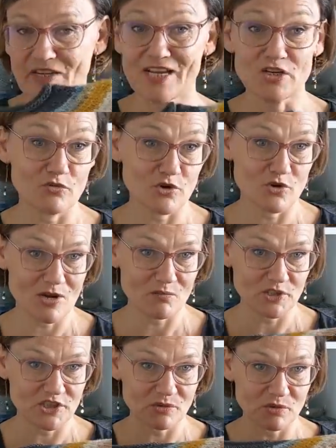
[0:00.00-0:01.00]
I don't know how
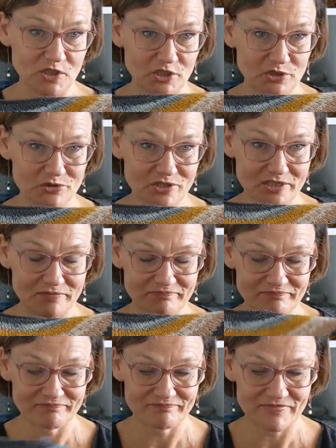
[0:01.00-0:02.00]
much I will use it.
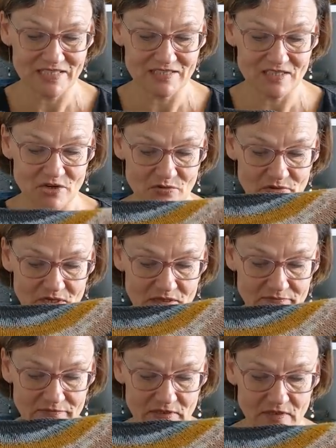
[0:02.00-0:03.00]
That's the
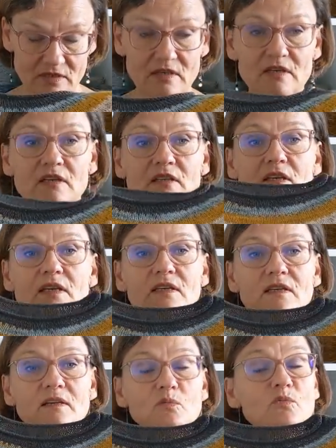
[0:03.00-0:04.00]
only
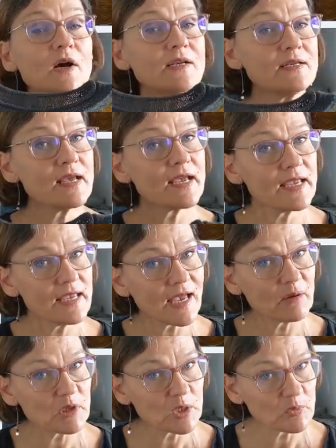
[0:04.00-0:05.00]
thing. One day
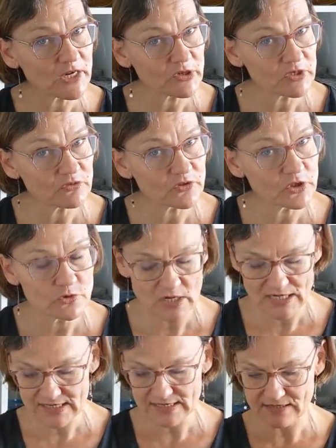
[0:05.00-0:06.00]
I will wear it for you
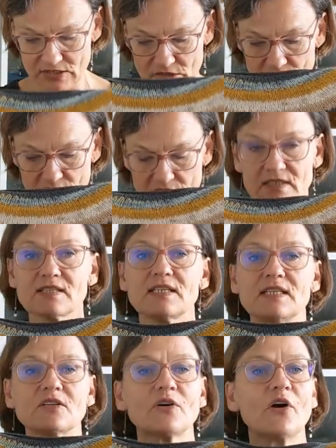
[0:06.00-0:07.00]
guys so you can
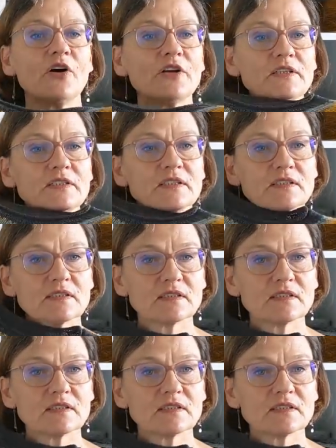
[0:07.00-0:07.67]
see it on.